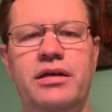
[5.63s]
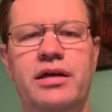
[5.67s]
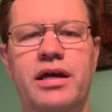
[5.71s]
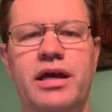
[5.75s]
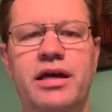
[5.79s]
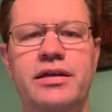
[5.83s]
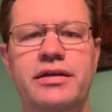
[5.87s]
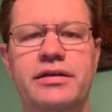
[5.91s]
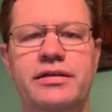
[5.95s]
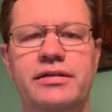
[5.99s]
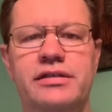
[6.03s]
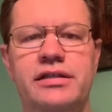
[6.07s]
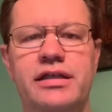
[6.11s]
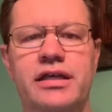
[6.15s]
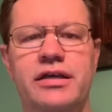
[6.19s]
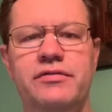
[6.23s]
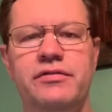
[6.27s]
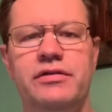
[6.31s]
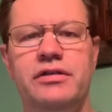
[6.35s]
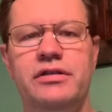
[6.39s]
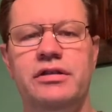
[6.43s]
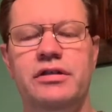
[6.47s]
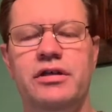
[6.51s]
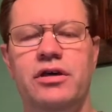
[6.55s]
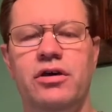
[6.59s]

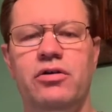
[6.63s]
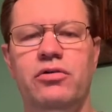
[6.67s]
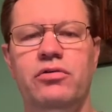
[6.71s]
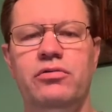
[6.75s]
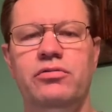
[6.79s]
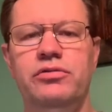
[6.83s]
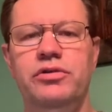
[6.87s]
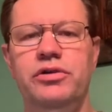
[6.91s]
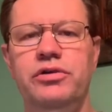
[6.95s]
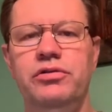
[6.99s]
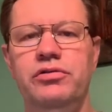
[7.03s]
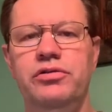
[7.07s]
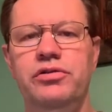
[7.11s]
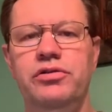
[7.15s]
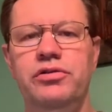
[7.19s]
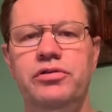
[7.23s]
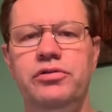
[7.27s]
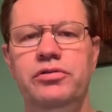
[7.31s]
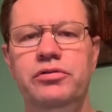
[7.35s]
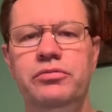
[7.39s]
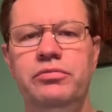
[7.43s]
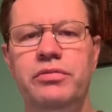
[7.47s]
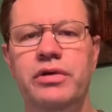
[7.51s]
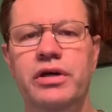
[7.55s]
87 on YouTube,